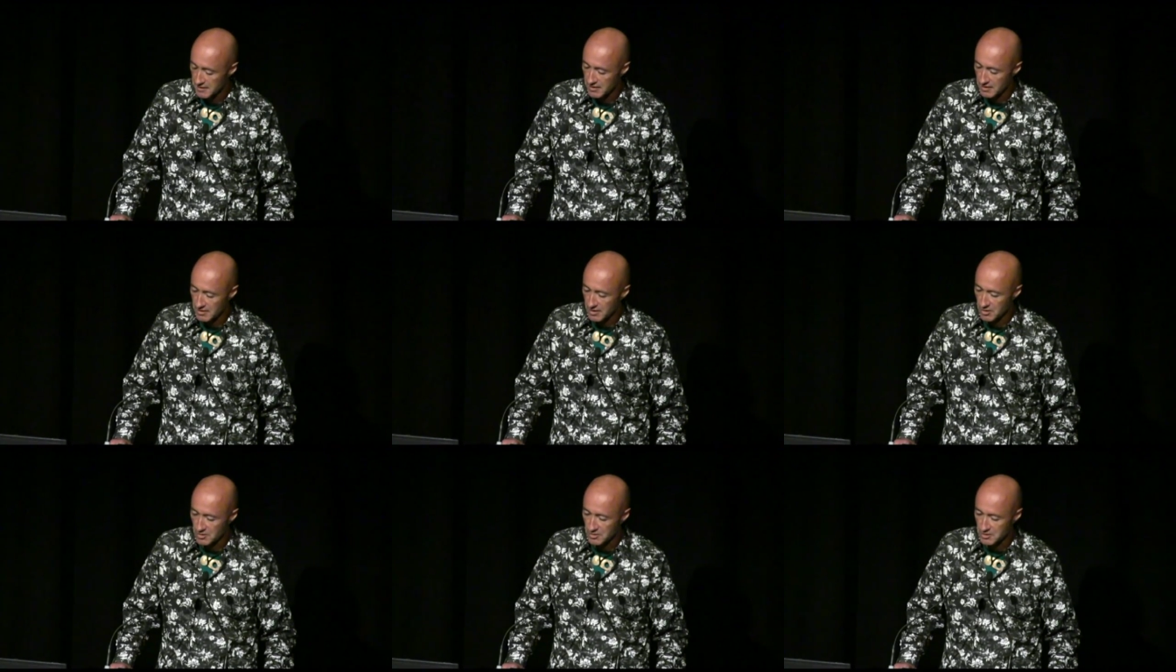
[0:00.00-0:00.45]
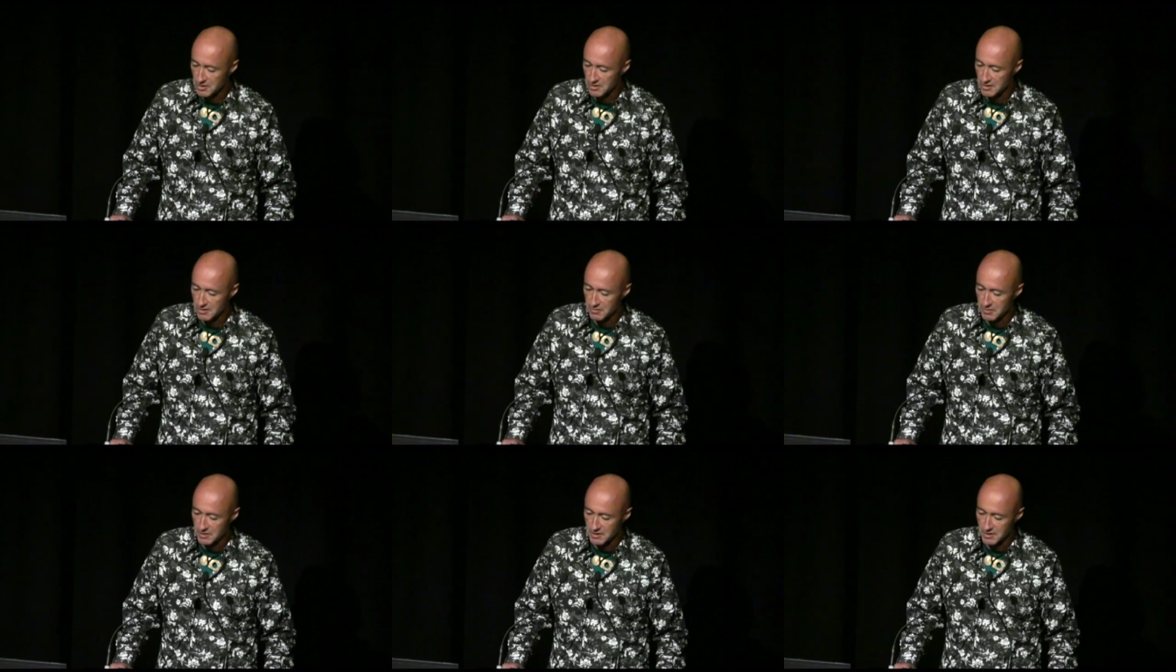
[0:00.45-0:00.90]
The
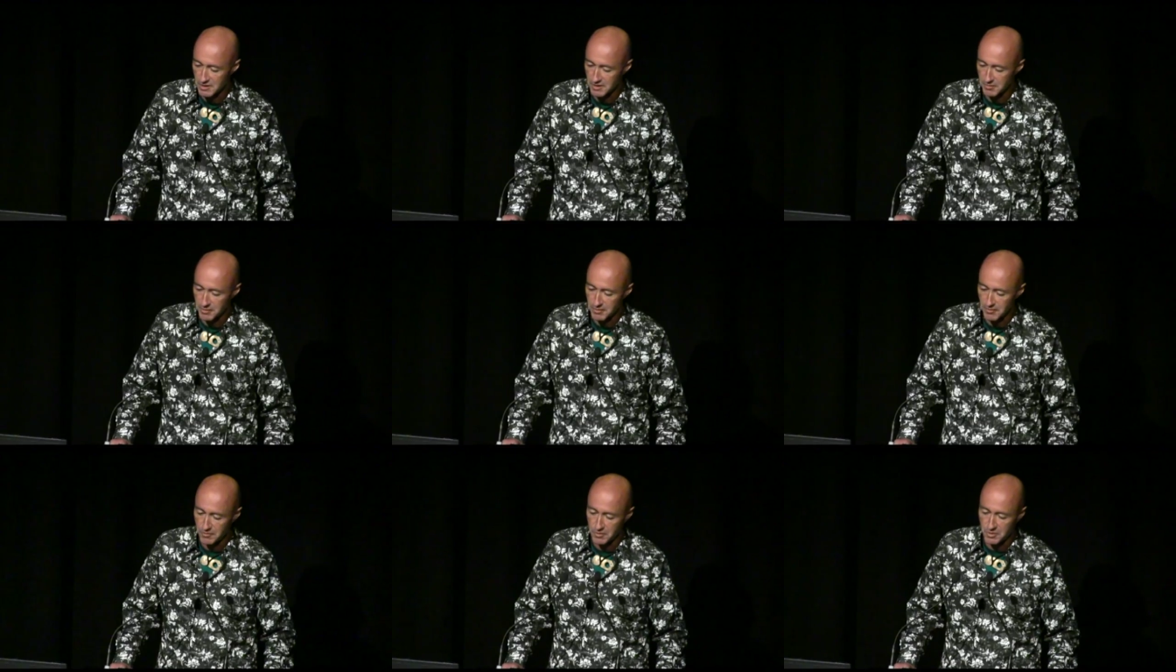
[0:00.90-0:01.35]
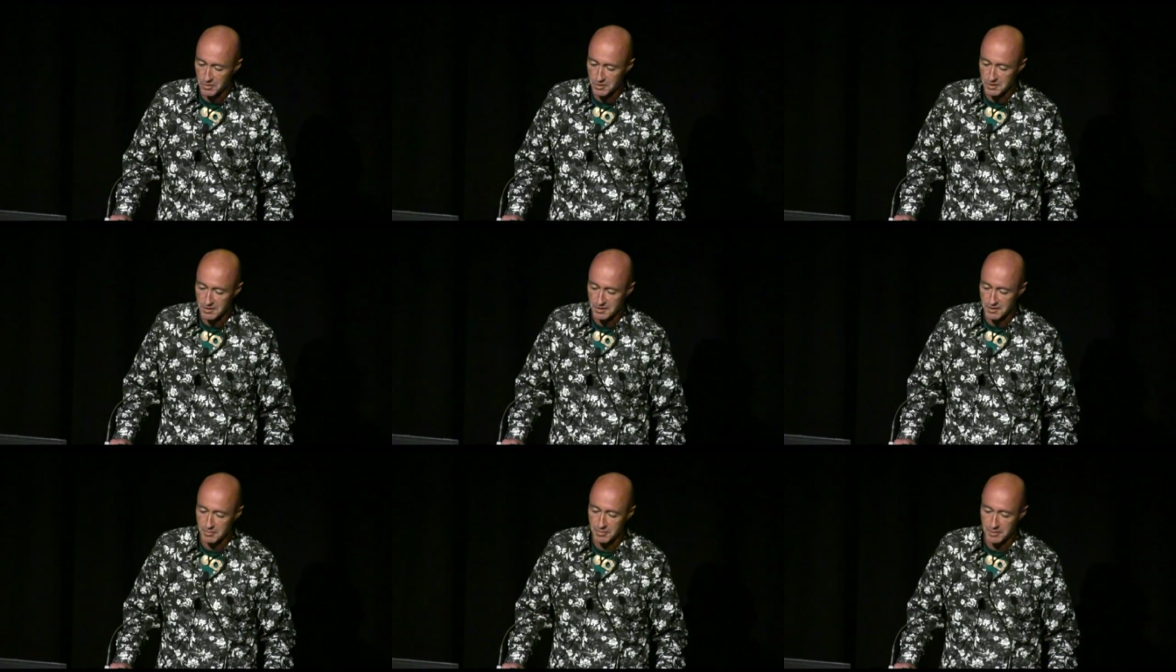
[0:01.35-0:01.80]
culture which I've been
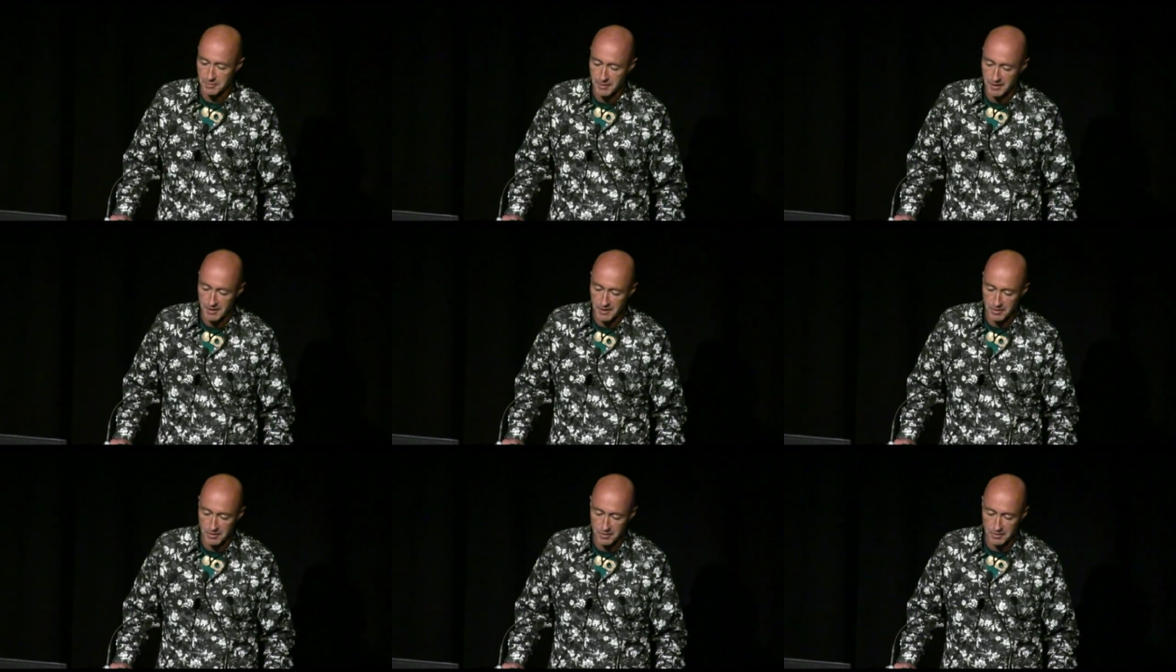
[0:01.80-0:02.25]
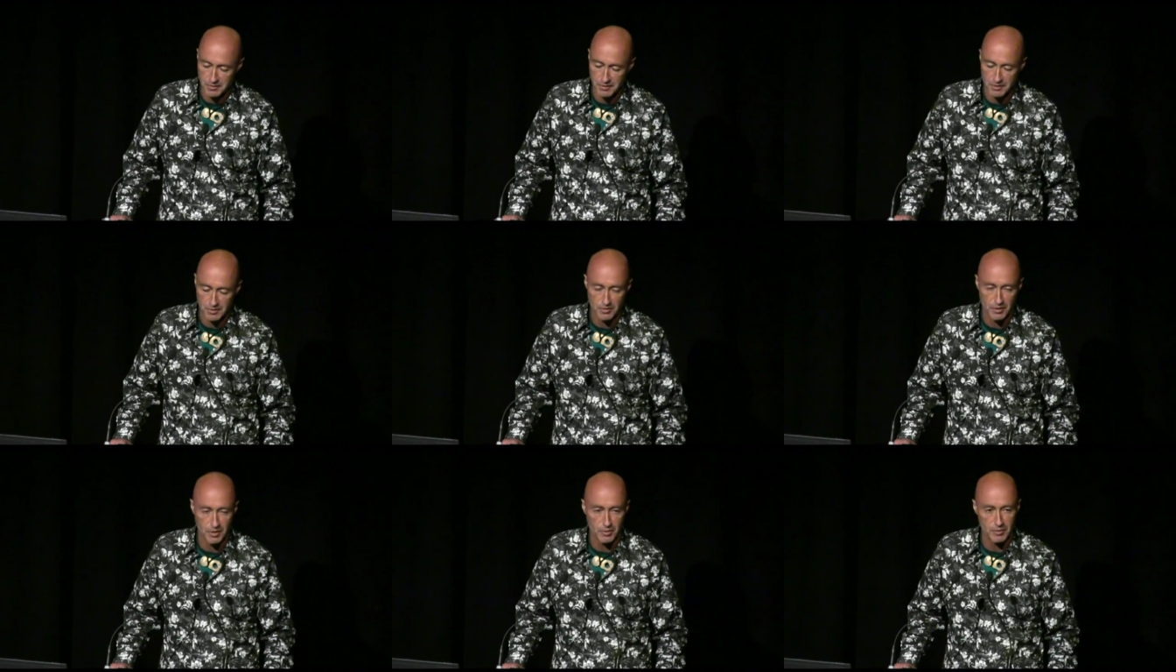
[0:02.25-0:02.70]
fortunate to be part of
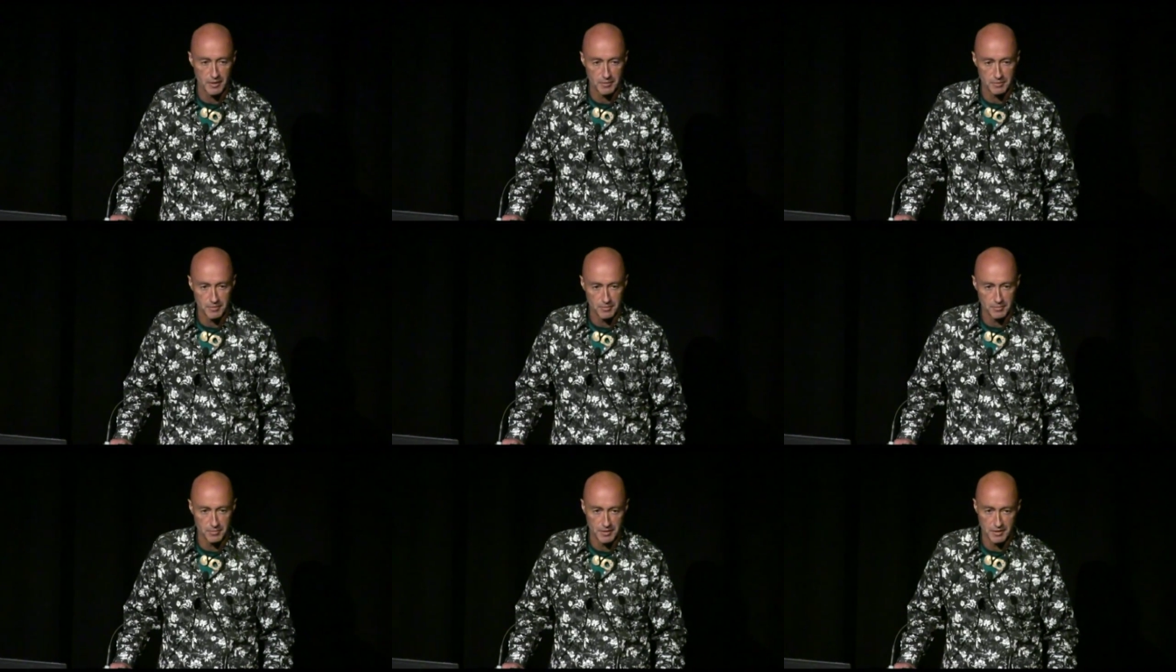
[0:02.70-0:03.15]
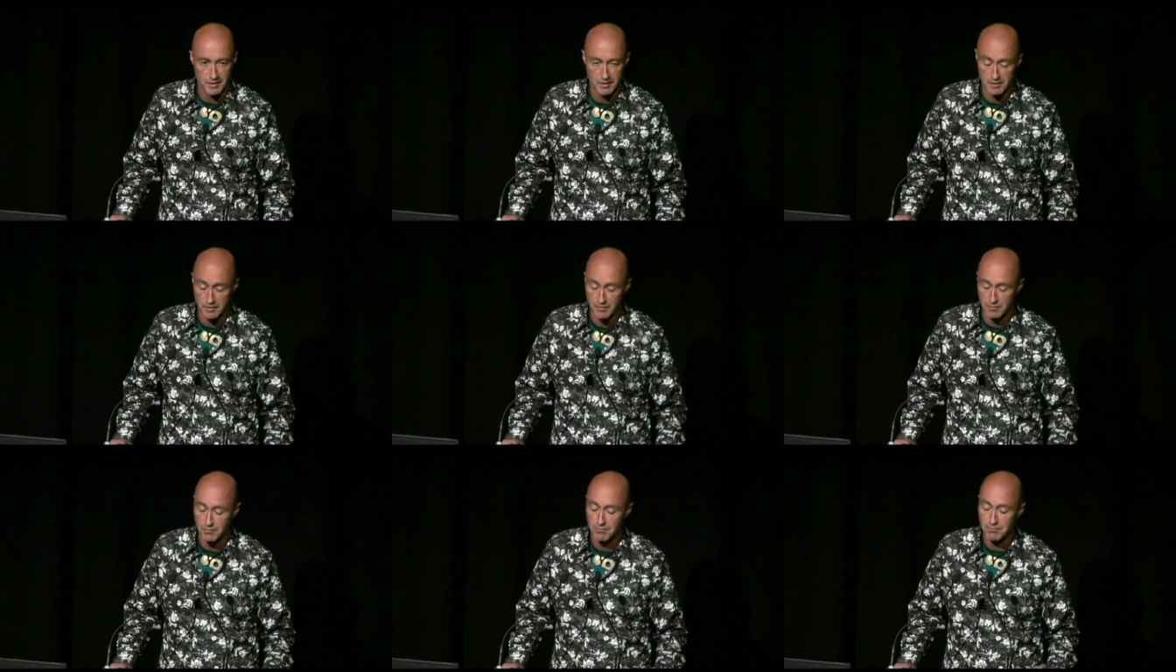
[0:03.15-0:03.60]
and grow up and
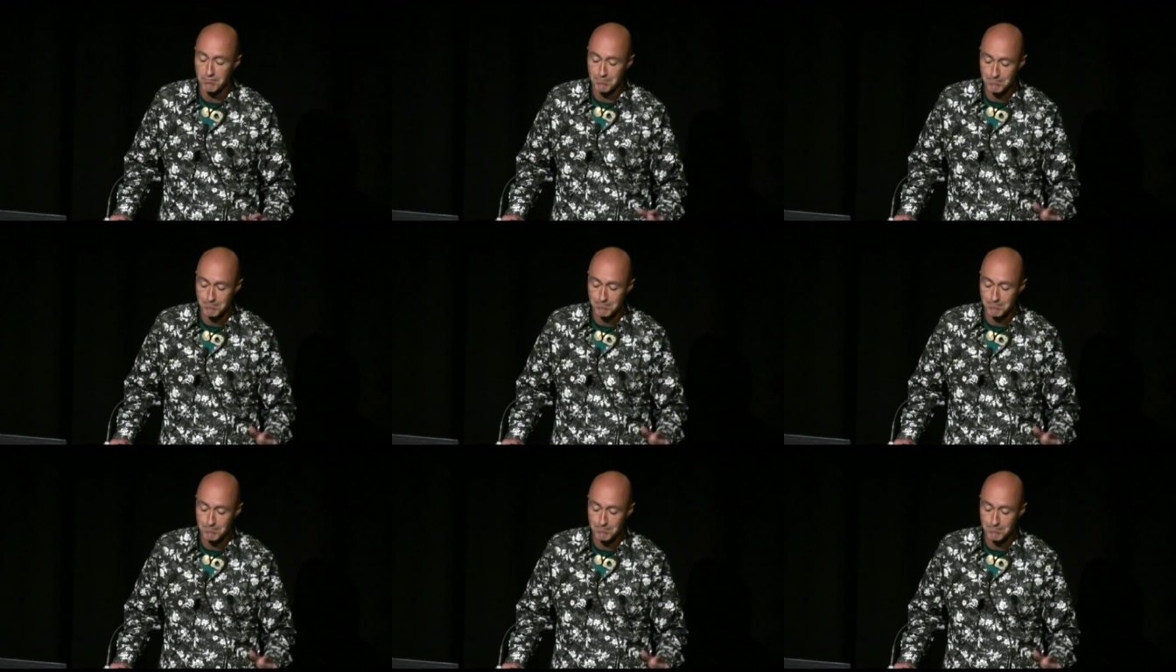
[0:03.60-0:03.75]
be